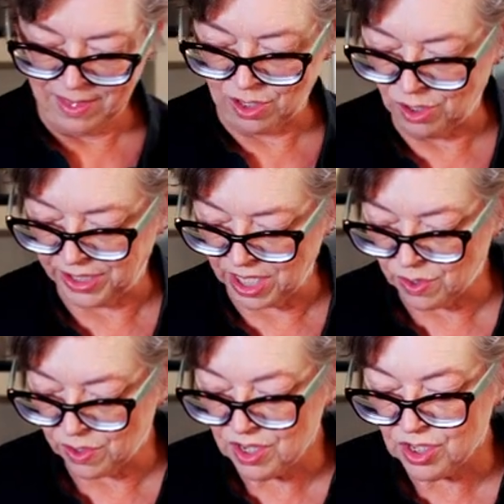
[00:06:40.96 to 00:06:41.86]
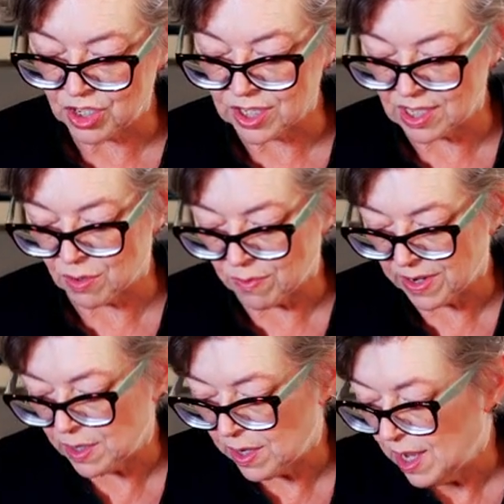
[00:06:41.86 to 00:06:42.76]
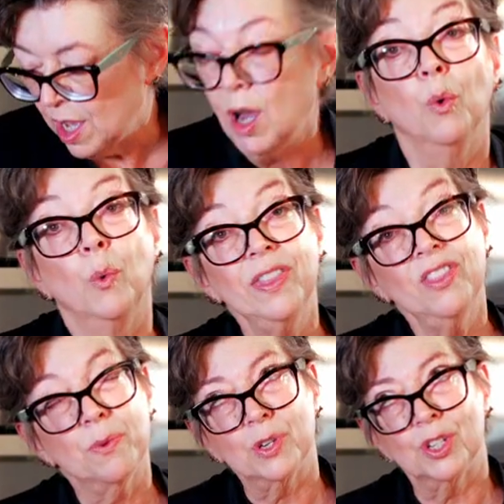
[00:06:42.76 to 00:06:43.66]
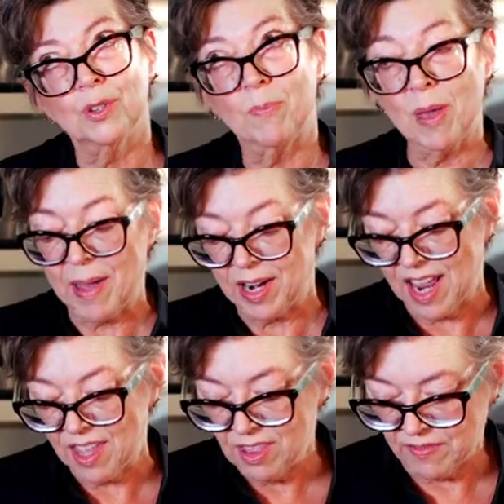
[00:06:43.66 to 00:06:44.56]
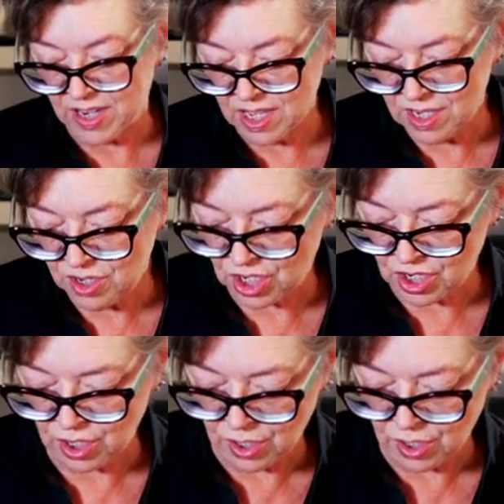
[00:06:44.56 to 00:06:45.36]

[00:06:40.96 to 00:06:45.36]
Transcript: They're looking good, just the right width, which should be about an eighth of an inch.